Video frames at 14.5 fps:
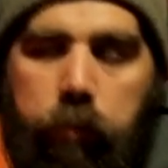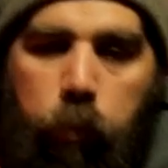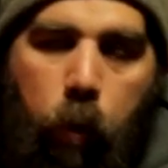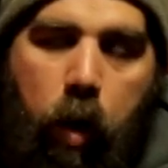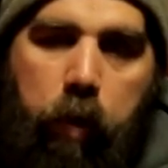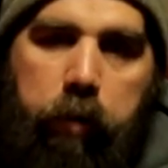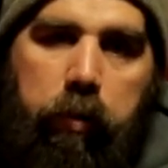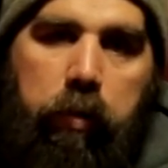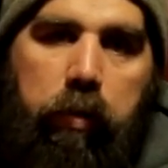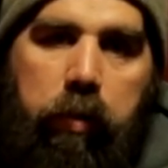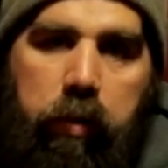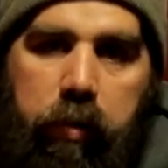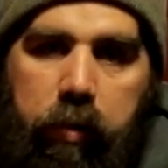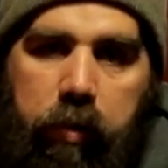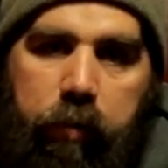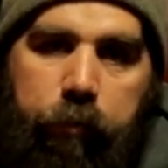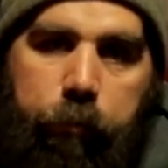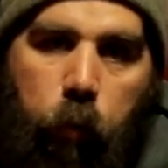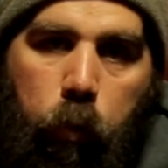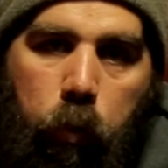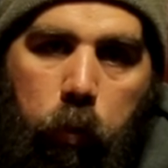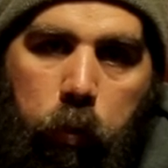water
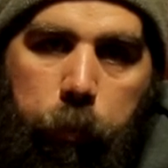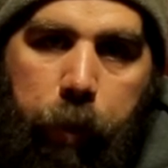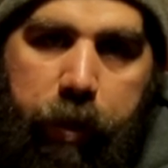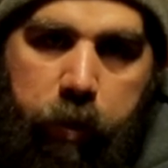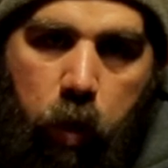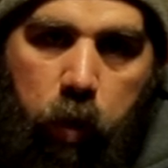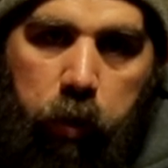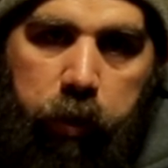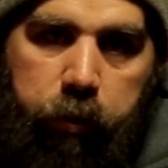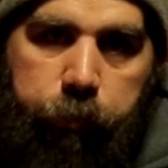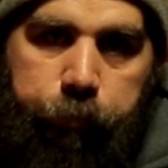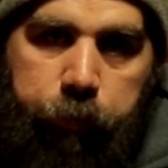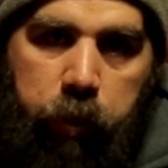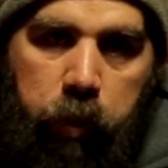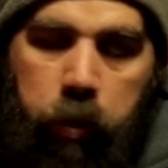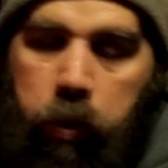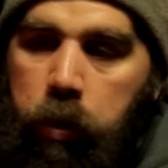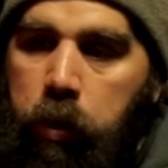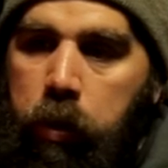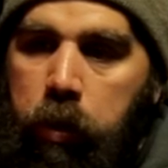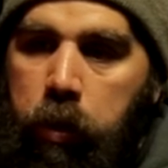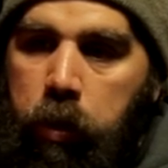for my dog.
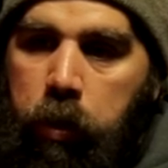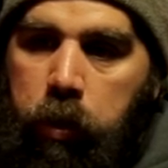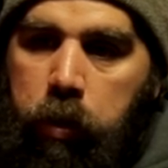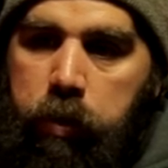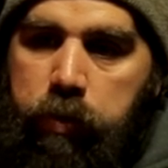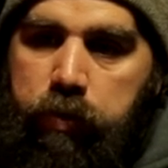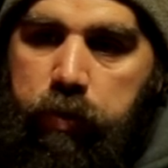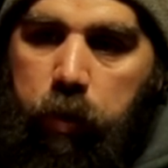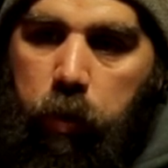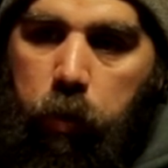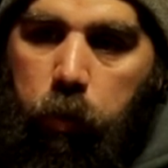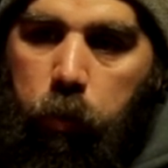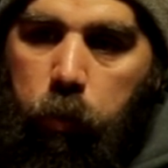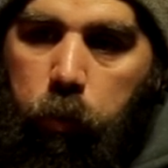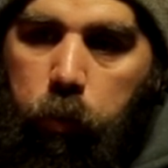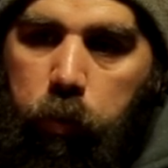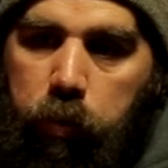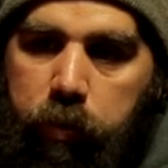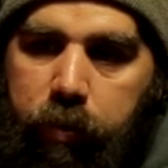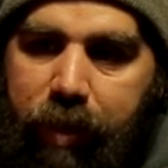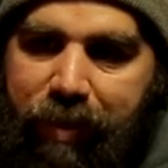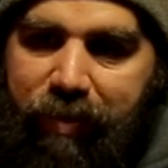So
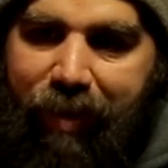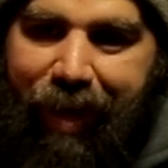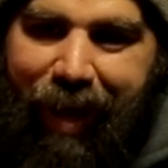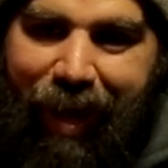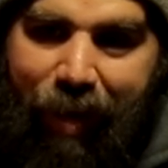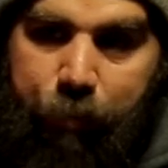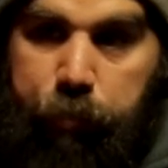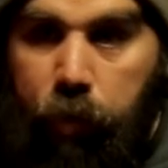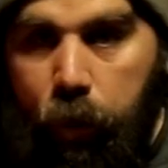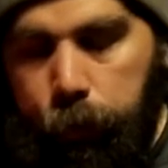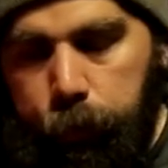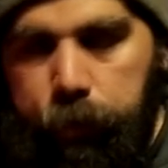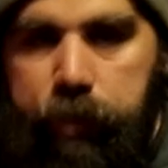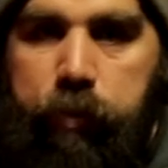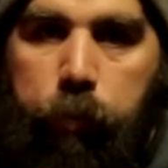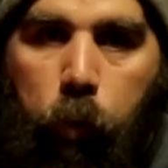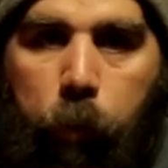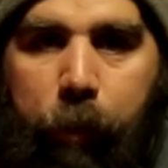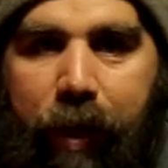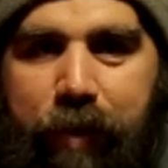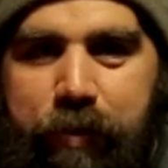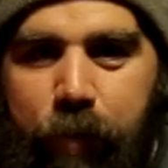that's going to add probably two more
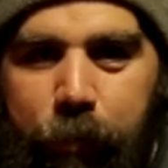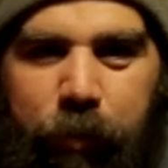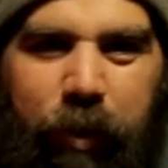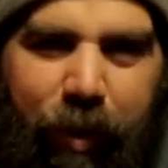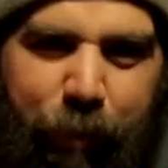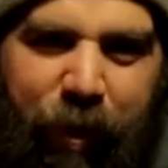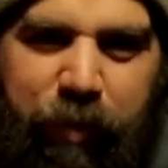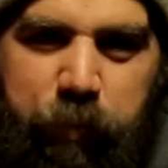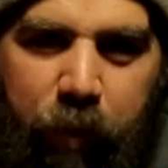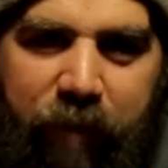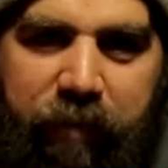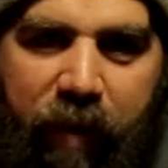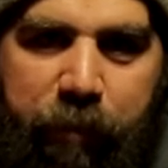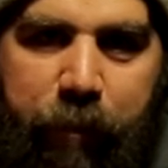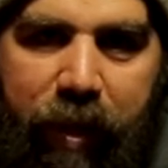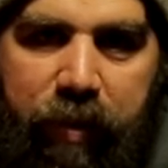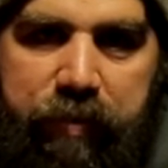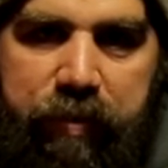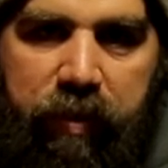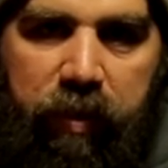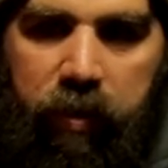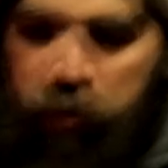pounds. So I'm looking at about 25
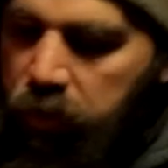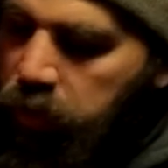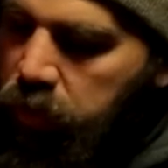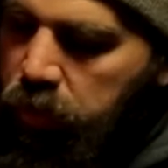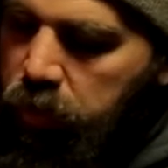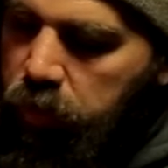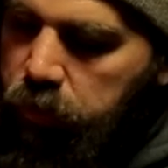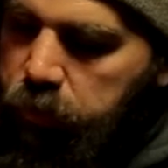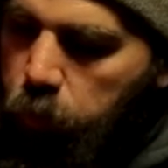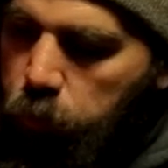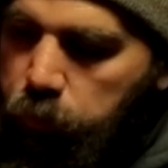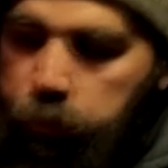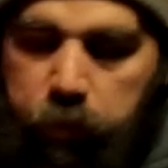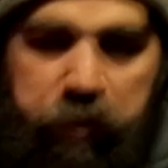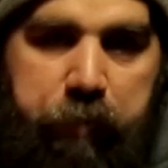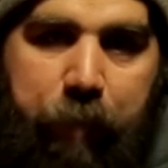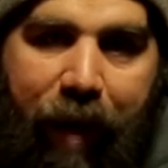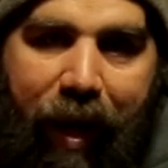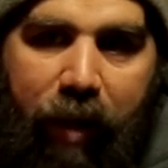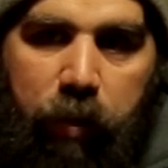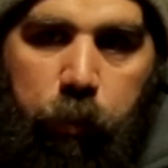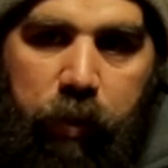pounds total for this
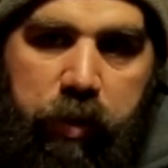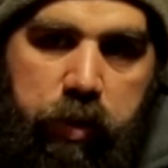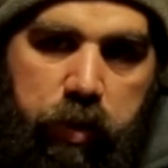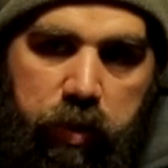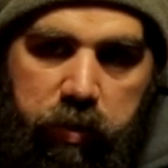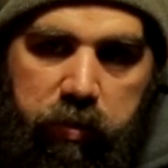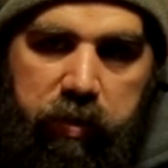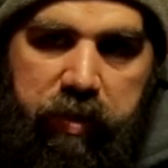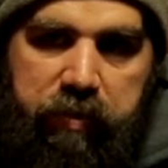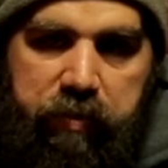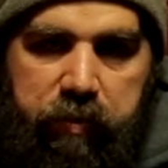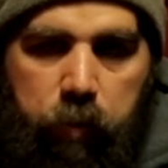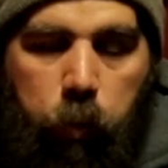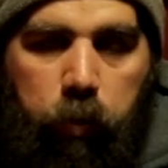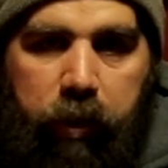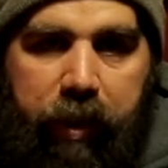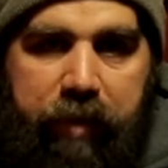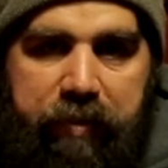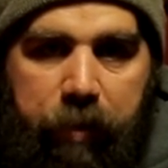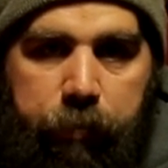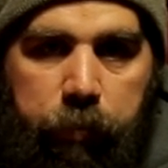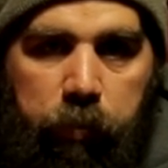pack, which is totally
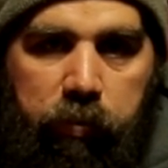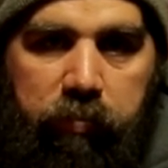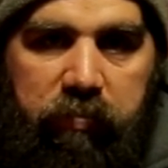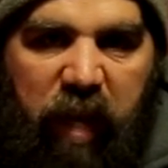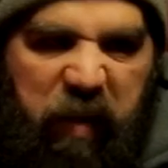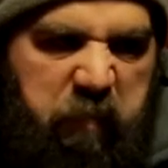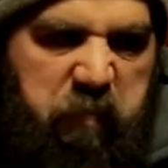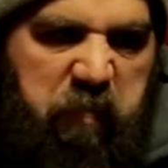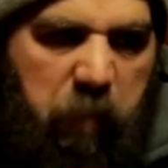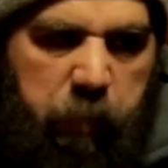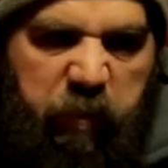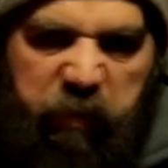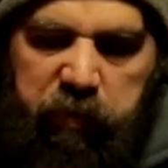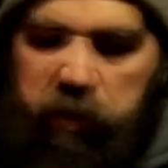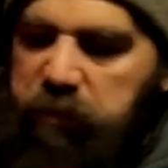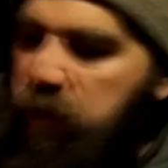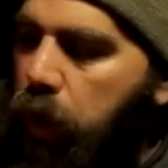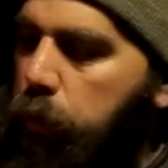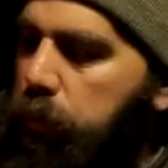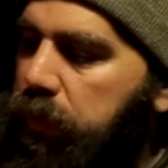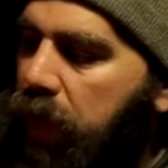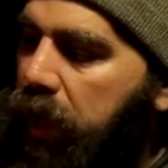acceptable. I'm, I'm perfectly
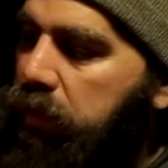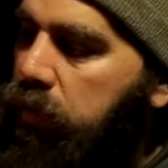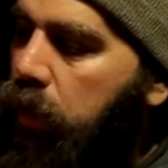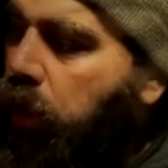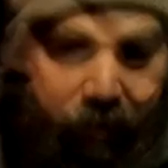fine with that.